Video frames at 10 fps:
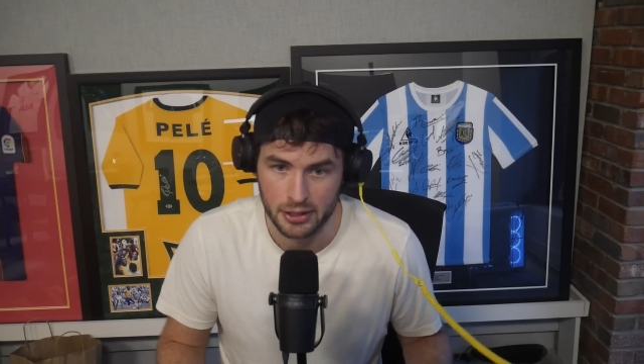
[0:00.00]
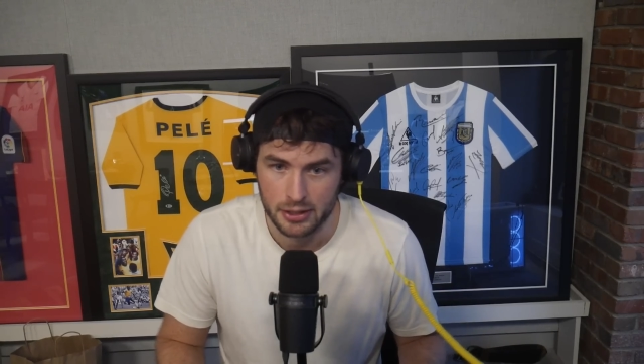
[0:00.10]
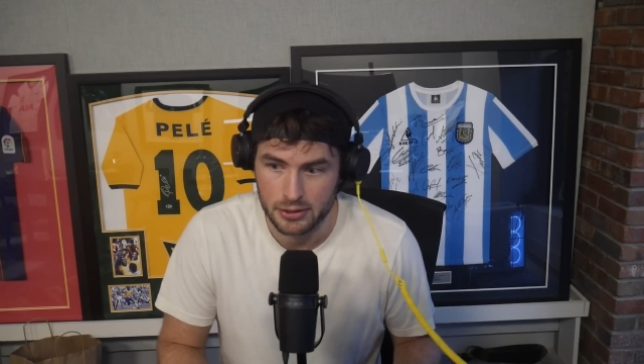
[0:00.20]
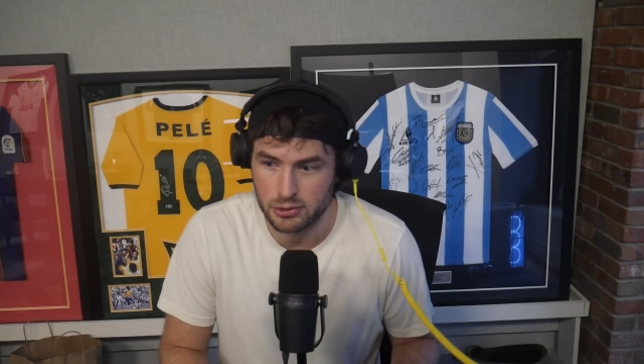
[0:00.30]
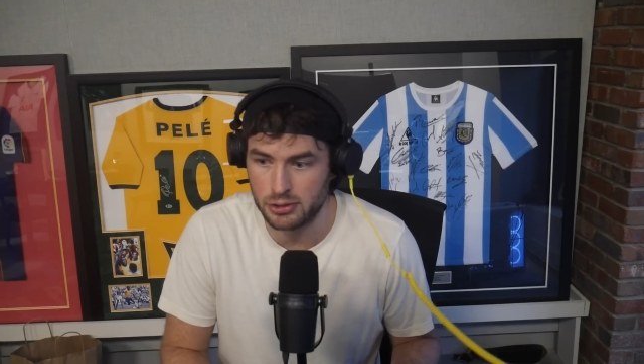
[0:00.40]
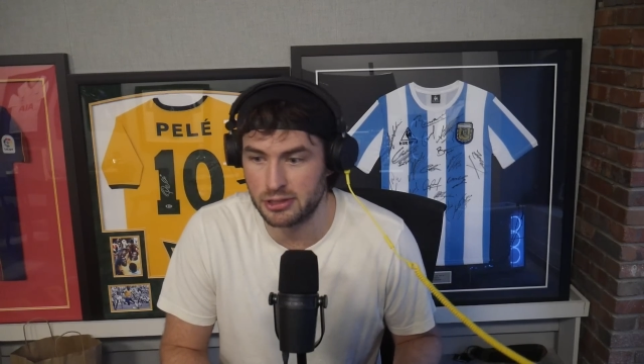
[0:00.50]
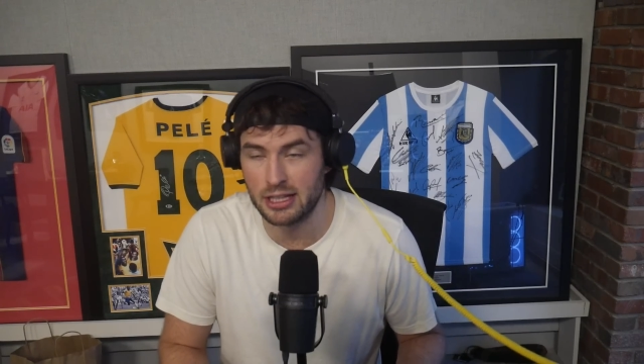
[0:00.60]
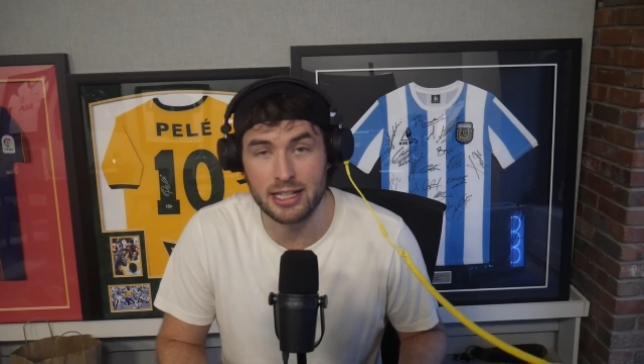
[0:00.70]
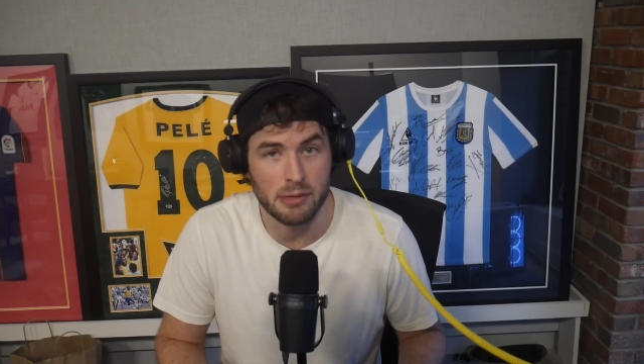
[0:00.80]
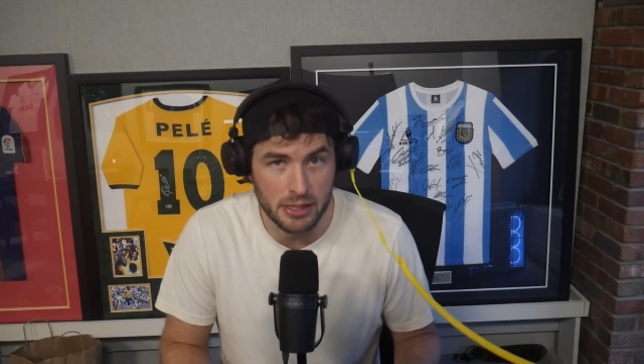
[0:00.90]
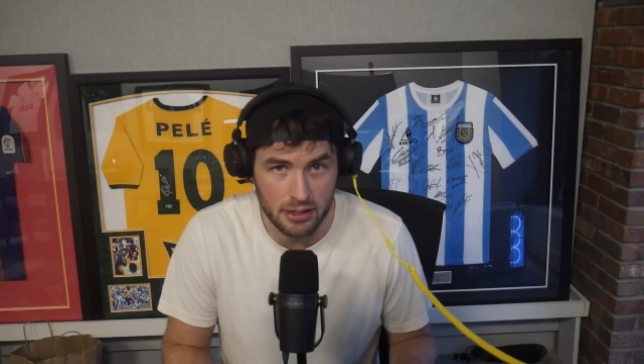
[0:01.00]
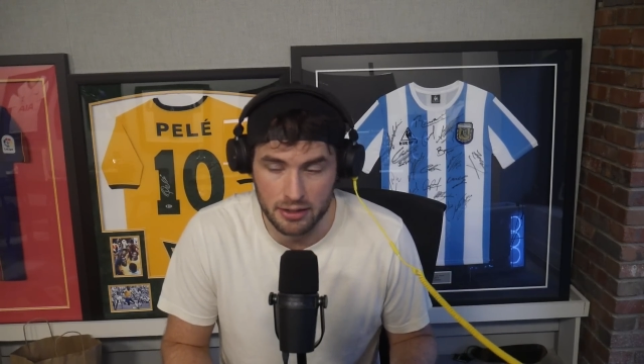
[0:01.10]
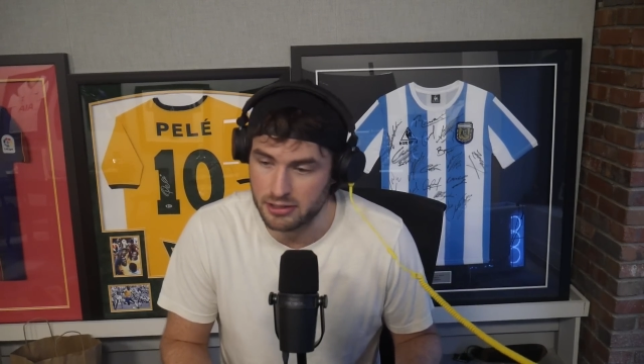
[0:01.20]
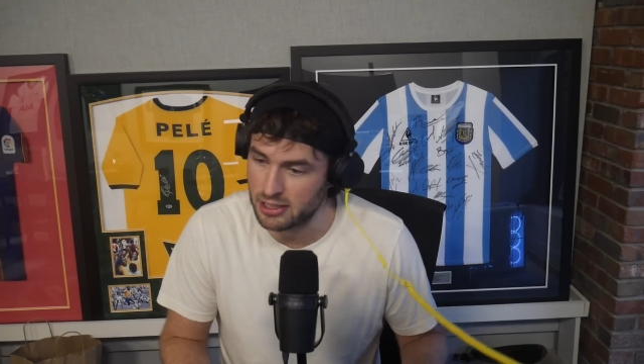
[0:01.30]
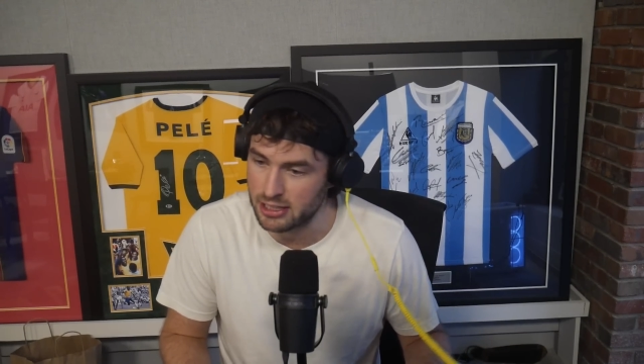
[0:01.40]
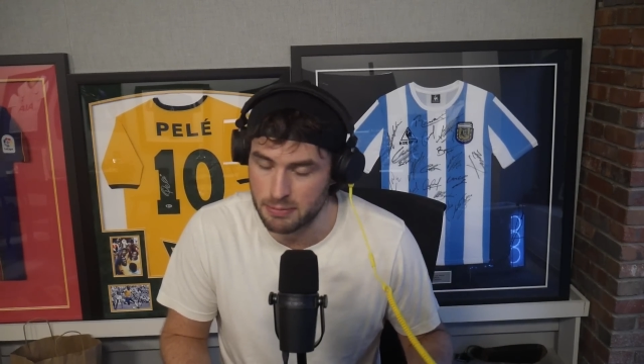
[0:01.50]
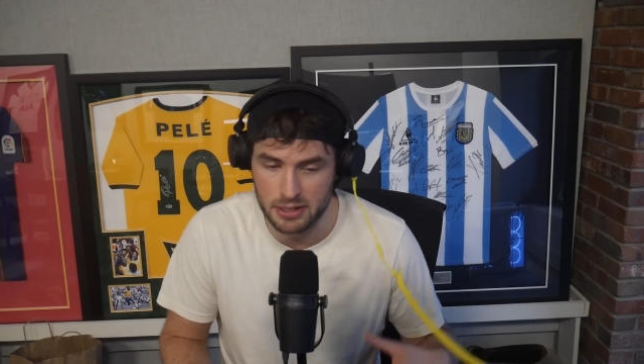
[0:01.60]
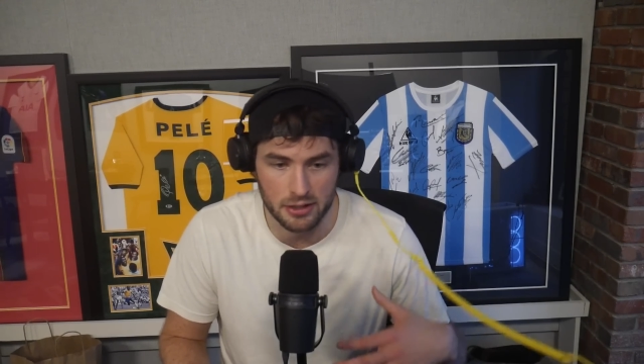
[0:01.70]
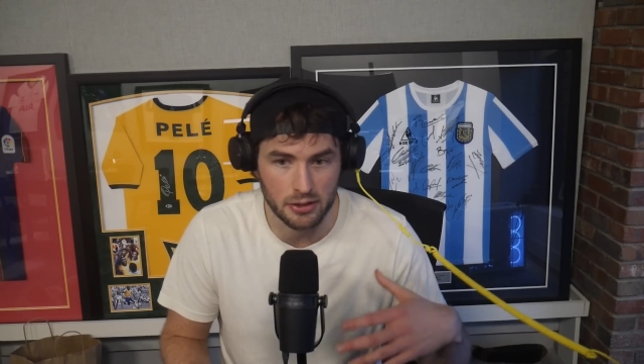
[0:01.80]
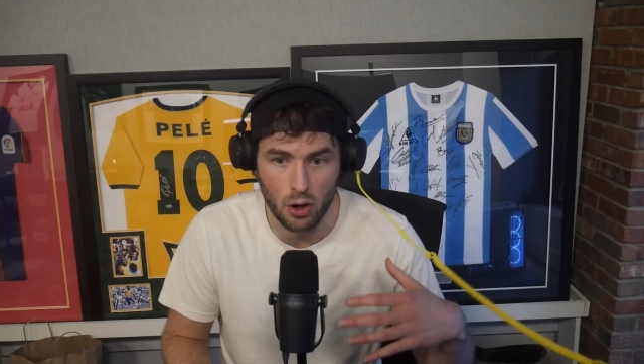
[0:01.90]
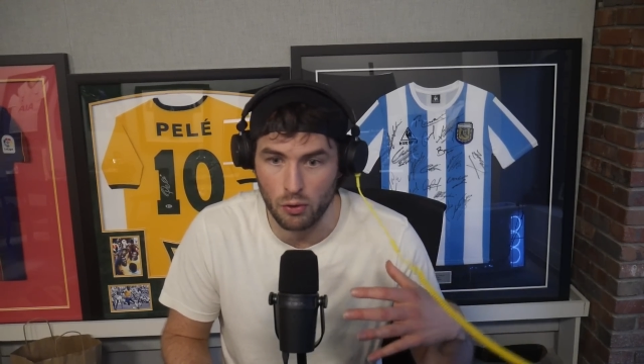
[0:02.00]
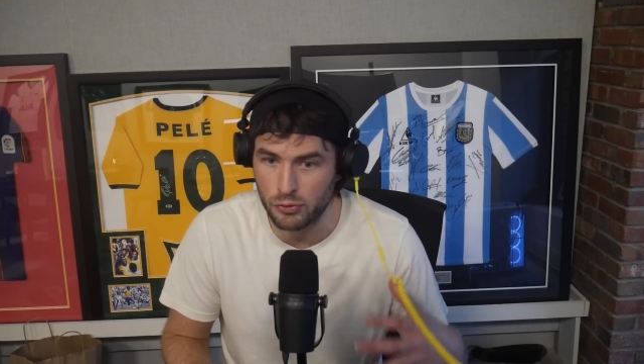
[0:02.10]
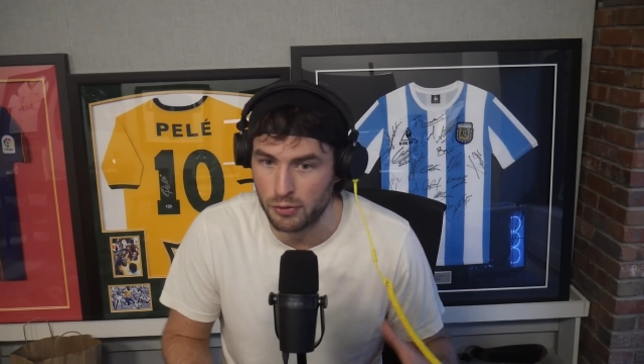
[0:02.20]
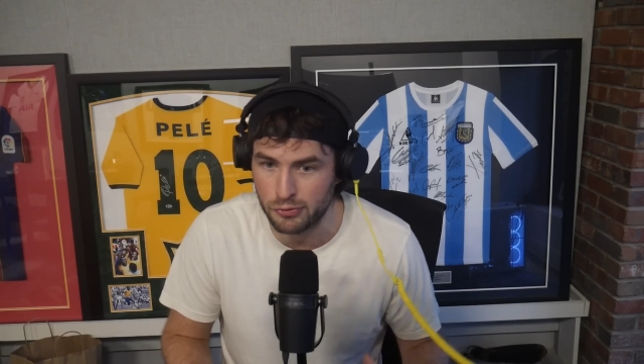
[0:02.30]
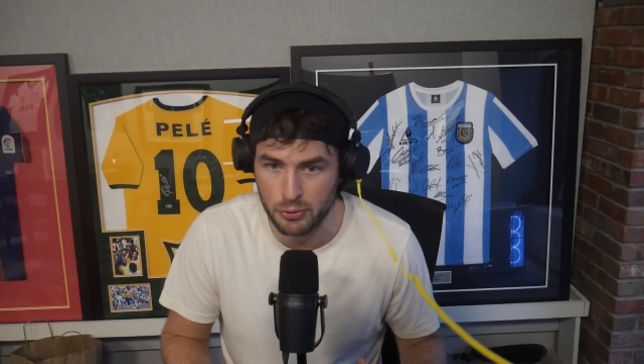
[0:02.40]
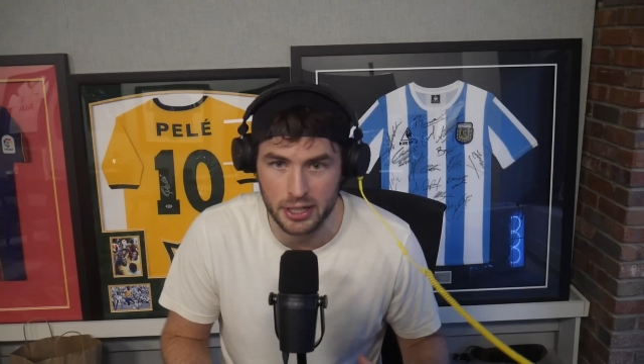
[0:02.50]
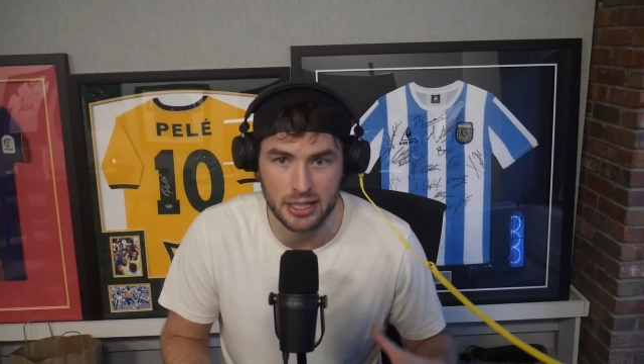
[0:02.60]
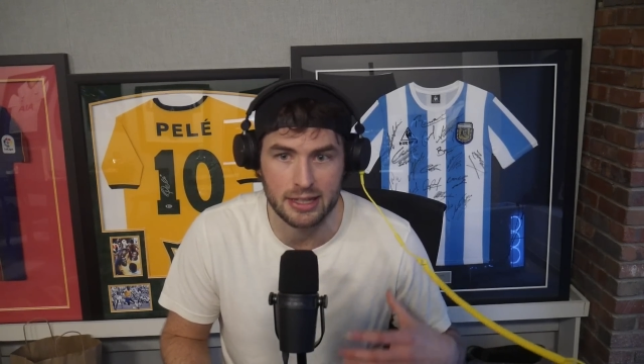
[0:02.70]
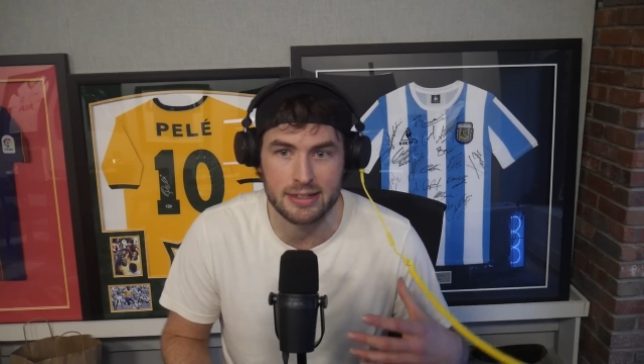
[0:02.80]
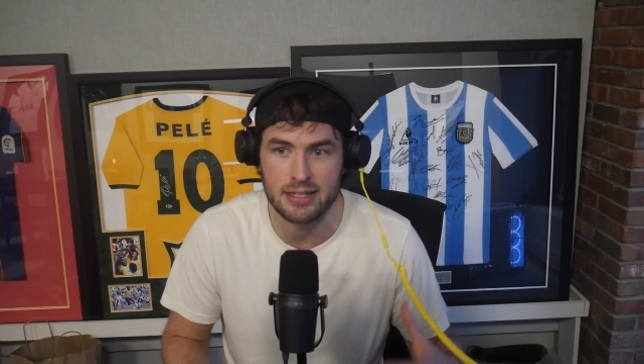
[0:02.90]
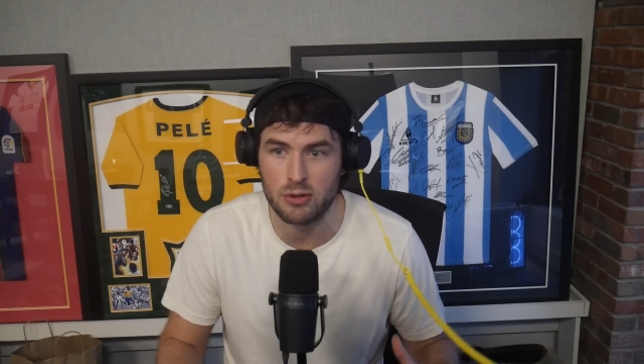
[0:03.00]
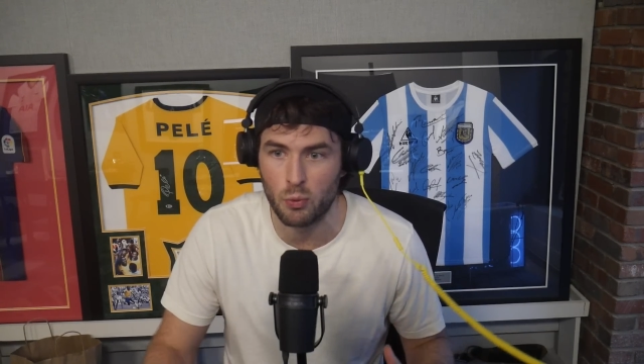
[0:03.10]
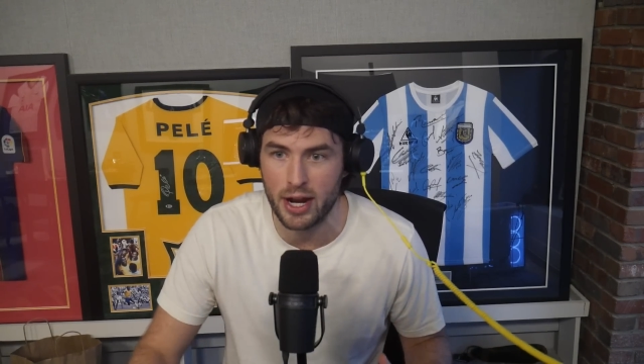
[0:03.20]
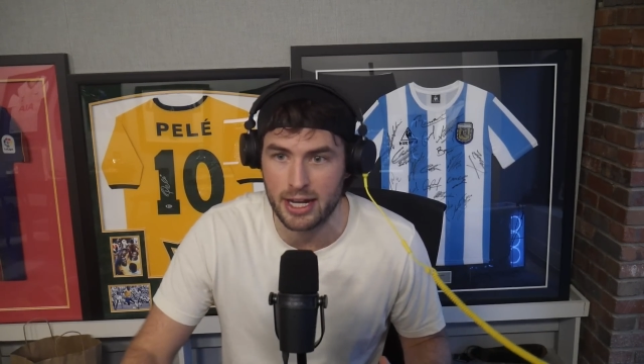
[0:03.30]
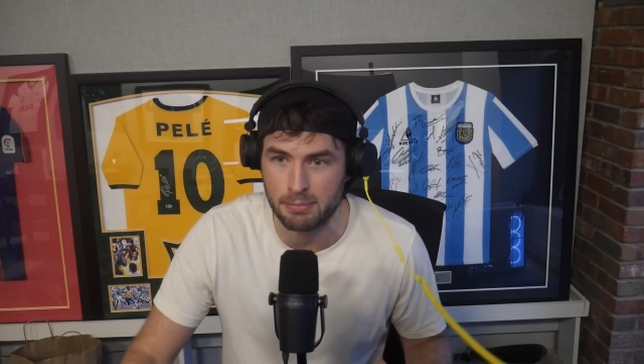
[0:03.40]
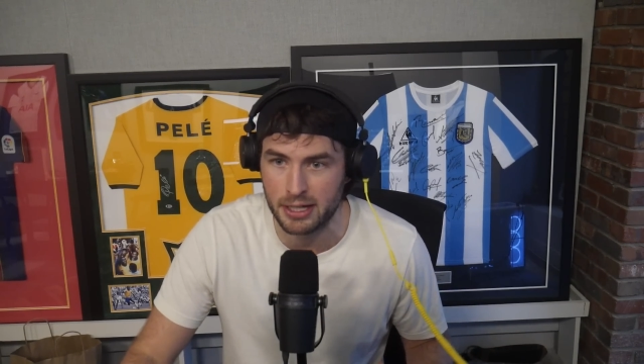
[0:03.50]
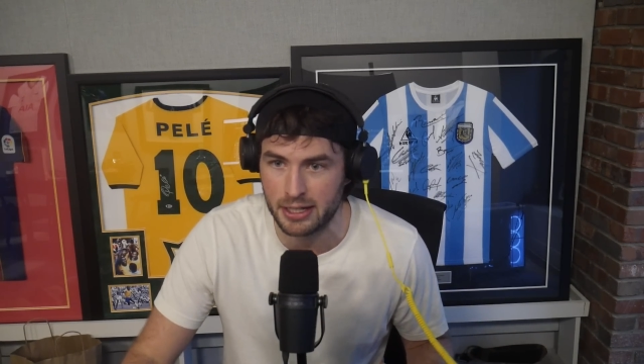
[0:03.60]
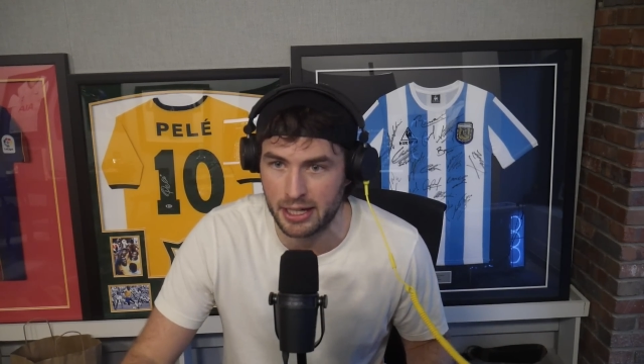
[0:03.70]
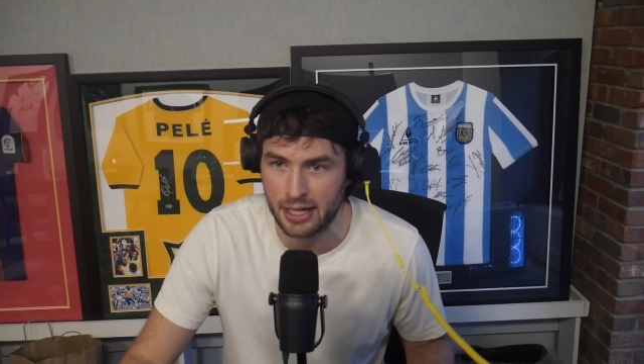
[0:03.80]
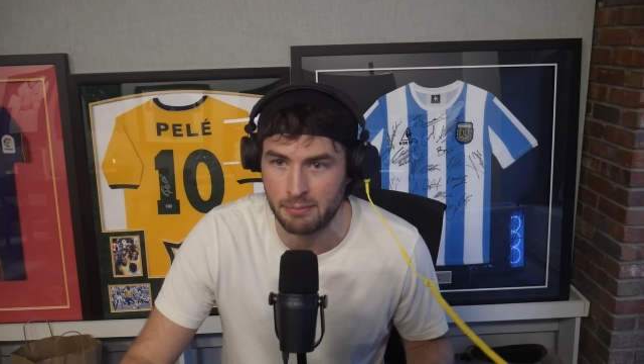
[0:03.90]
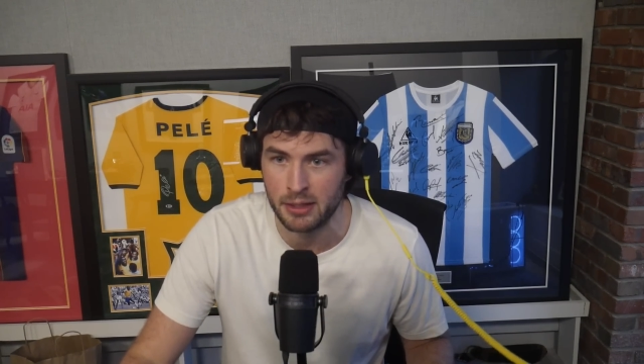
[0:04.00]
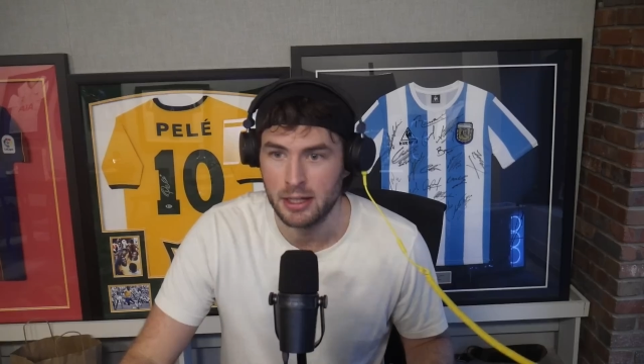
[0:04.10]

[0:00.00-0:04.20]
So there's a lot to be done. There's a lot to be done in the overall fluidity, the way they play the game.